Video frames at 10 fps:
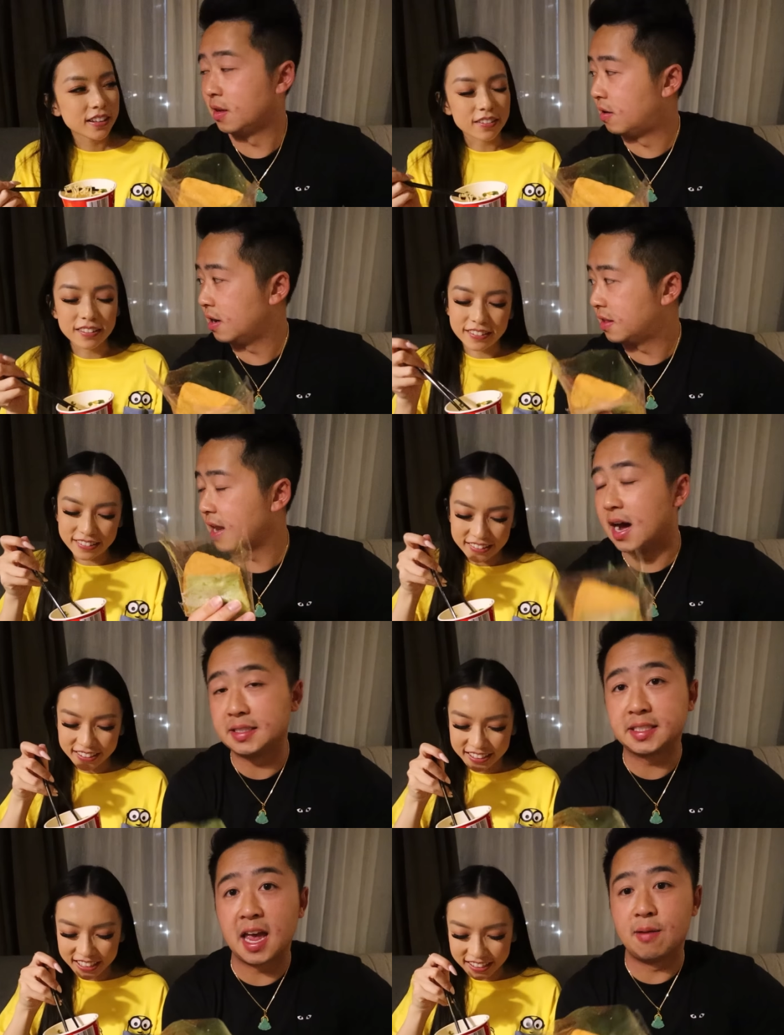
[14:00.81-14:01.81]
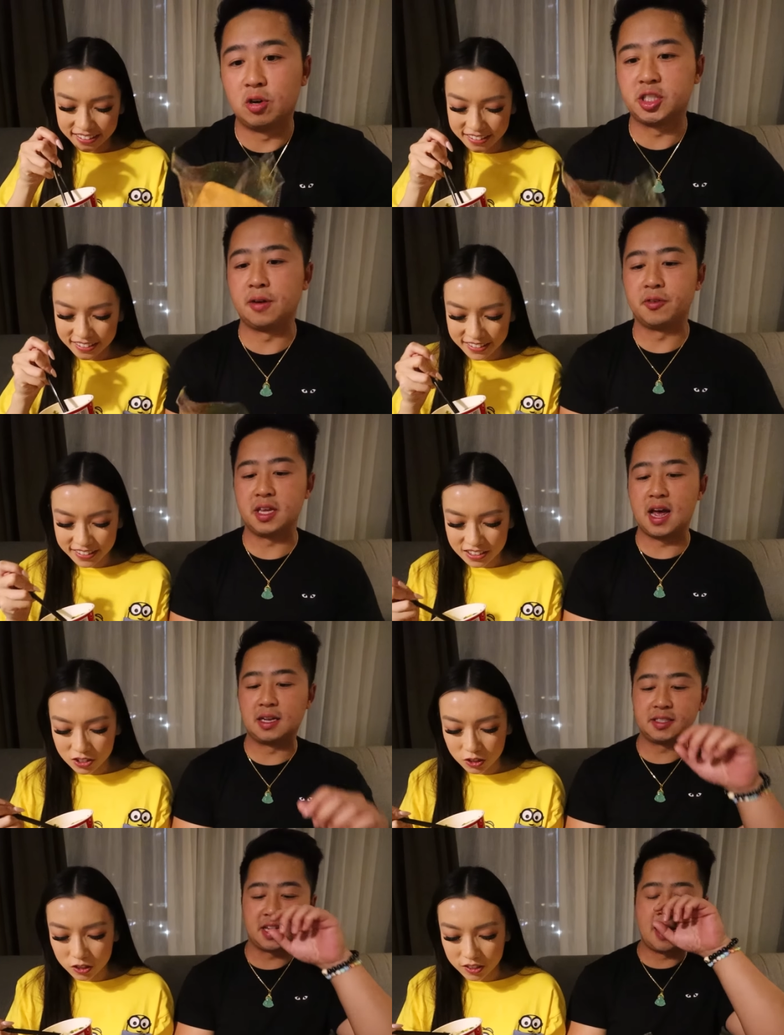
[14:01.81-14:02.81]
Speaker 1: All right, the art scam. Watch out for the
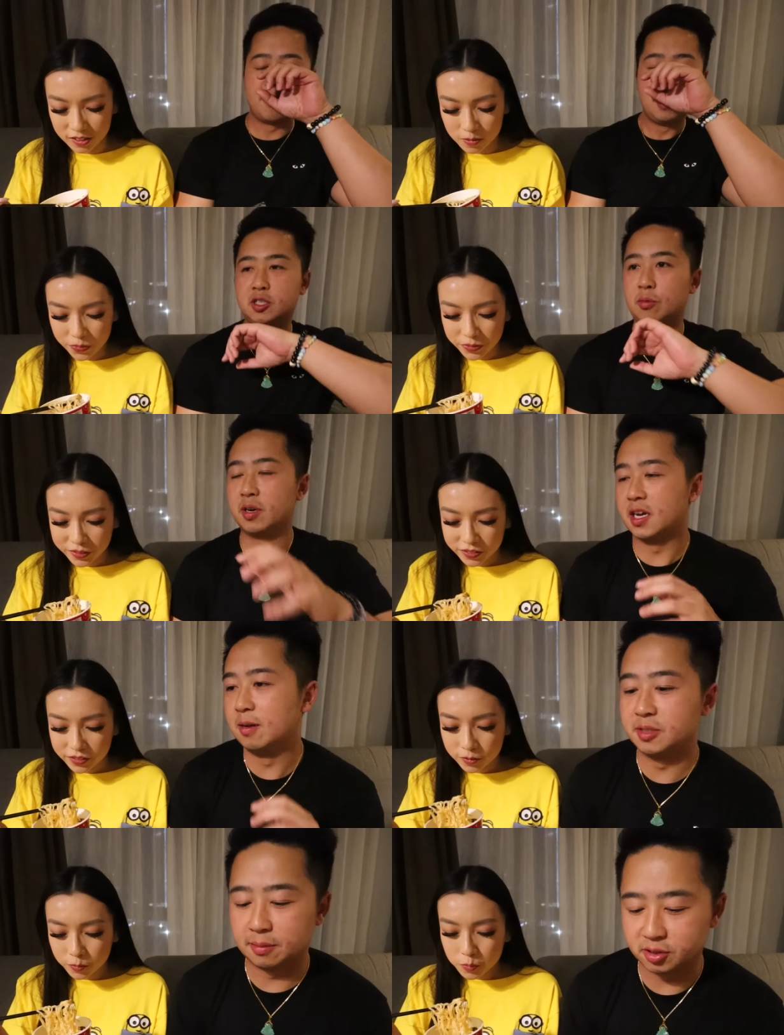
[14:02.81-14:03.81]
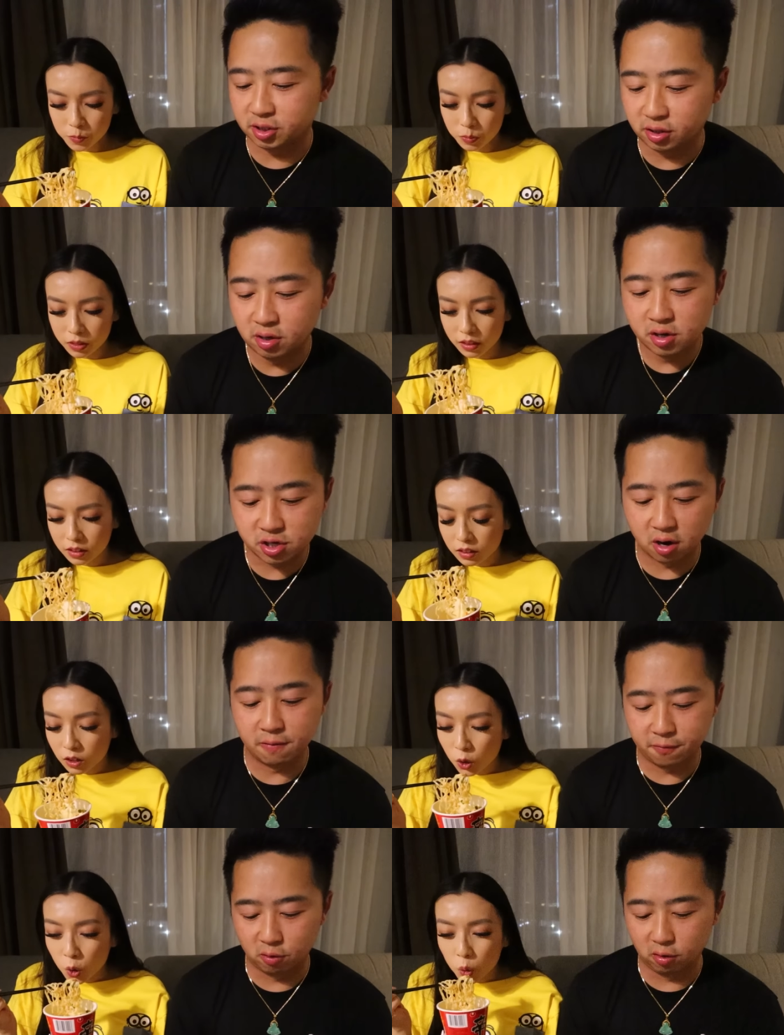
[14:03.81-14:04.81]
art scam. If someone comes up to you,
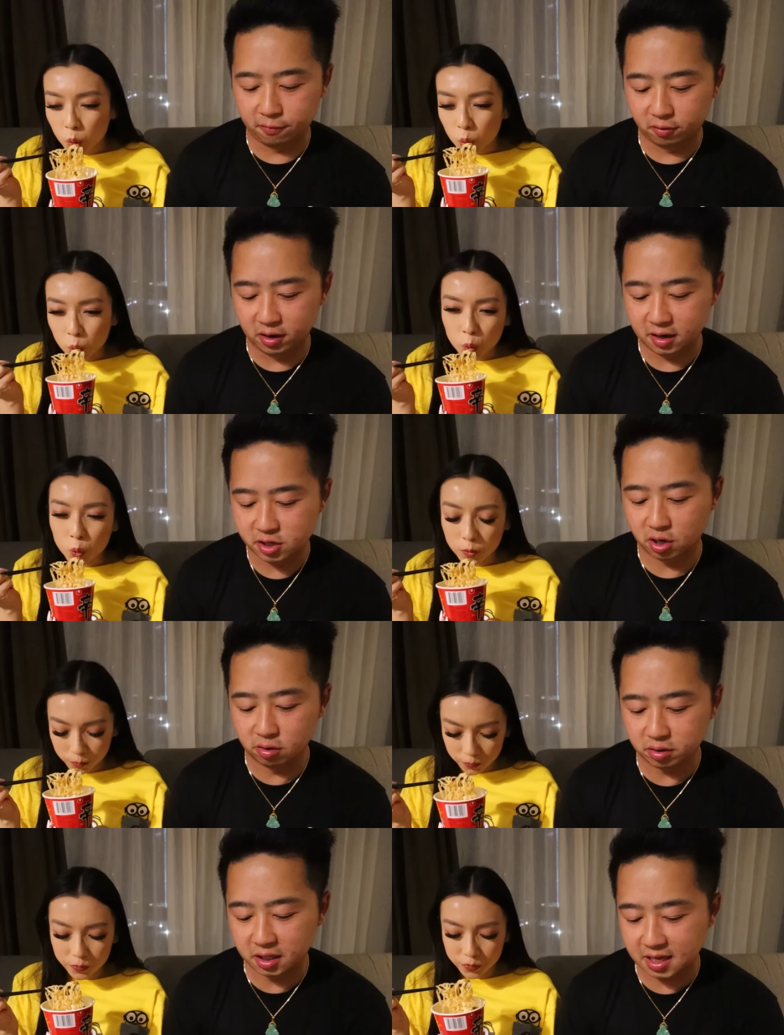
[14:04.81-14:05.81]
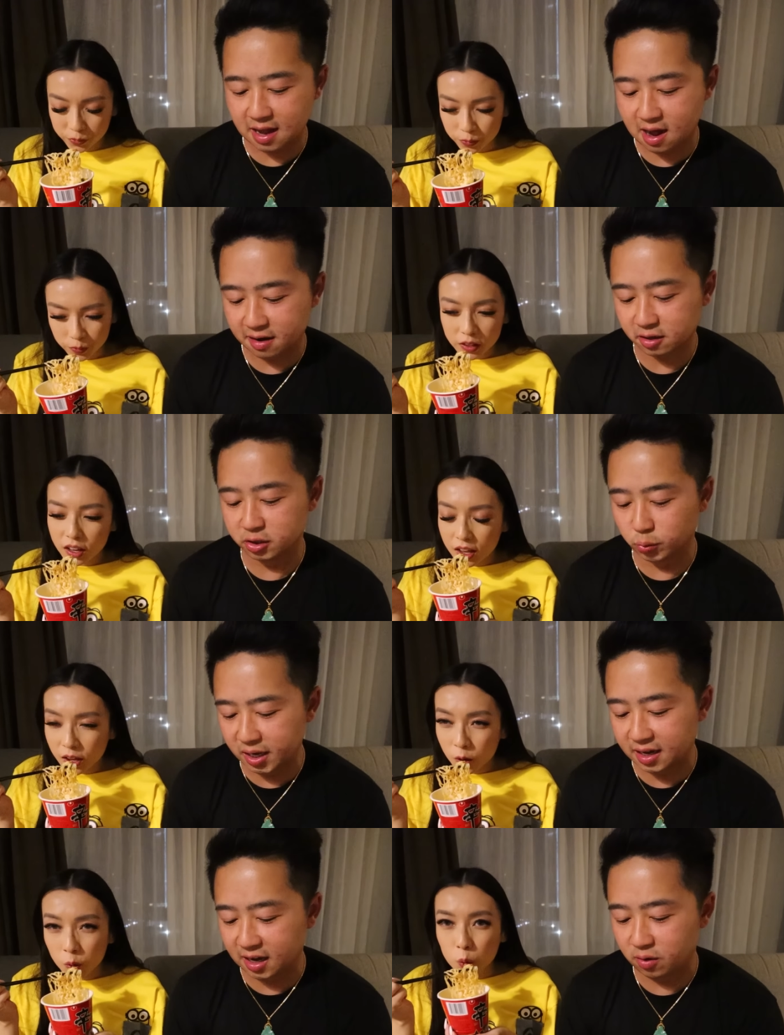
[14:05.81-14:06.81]
don't fall for it. Don't look at the art, because
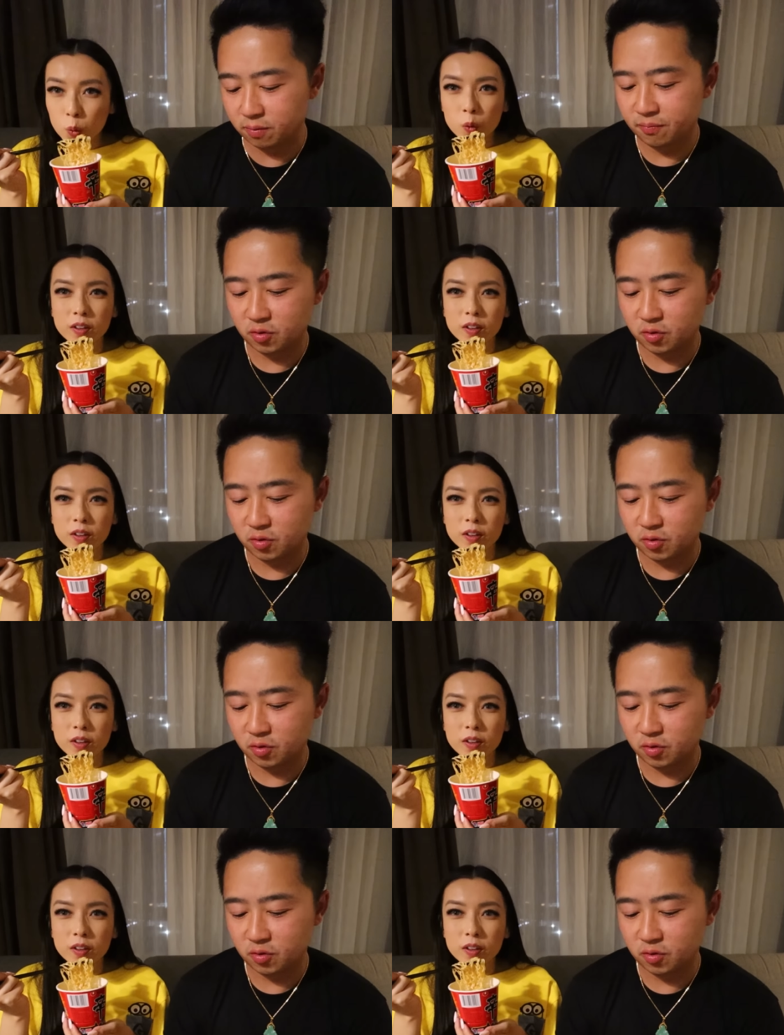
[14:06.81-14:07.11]
we did.